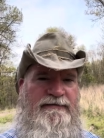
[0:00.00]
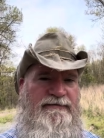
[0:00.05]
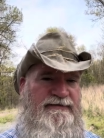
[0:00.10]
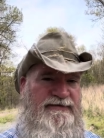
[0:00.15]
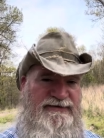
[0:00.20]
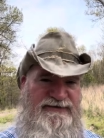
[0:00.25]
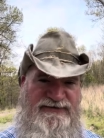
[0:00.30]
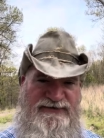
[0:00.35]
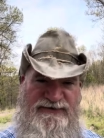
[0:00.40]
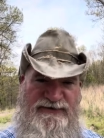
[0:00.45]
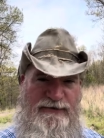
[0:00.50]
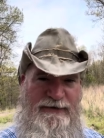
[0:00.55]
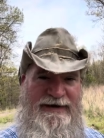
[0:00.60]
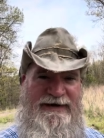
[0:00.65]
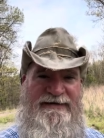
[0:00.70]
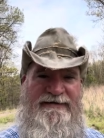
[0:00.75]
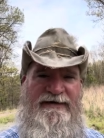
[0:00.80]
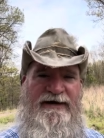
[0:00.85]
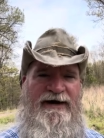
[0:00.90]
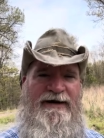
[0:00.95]
to
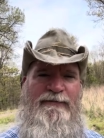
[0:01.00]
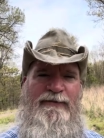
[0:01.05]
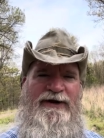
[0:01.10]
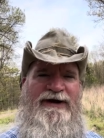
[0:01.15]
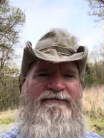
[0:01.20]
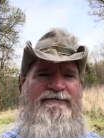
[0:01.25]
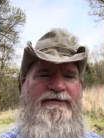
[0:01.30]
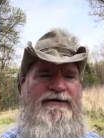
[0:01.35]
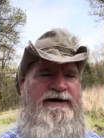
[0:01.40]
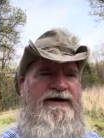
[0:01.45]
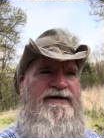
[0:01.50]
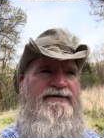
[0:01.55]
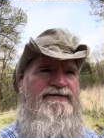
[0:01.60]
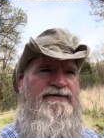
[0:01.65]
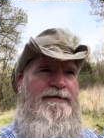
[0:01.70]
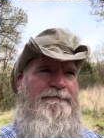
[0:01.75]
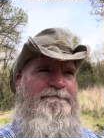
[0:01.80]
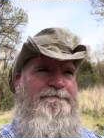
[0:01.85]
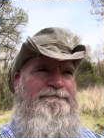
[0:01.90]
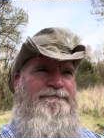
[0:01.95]
screen time, whatever it is,
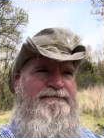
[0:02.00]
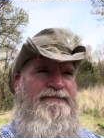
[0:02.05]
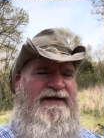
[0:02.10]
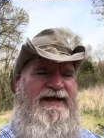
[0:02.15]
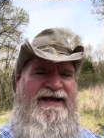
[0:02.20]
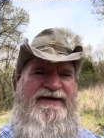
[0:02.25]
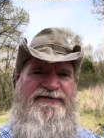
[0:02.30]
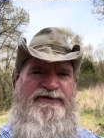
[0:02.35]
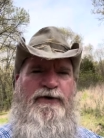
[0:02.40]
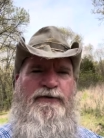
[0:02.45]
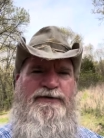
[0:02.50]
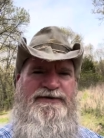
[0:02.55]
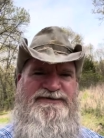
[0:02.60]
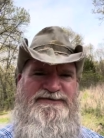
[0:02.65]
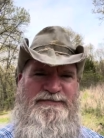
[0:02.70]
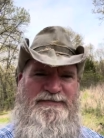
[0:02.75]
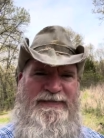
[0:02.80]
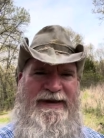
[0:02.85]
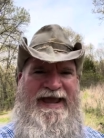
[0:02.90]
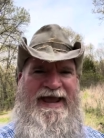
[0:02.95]
is
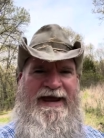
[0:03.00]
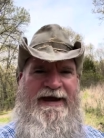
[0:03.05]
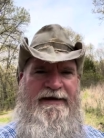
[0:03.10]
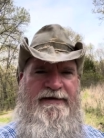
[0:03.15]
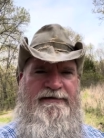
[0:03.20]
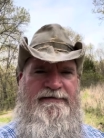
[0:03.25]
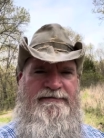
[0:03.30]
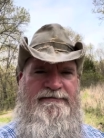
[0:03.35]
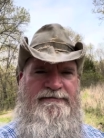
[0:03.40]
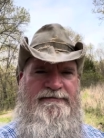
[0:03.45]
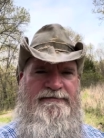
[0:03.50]
always pain.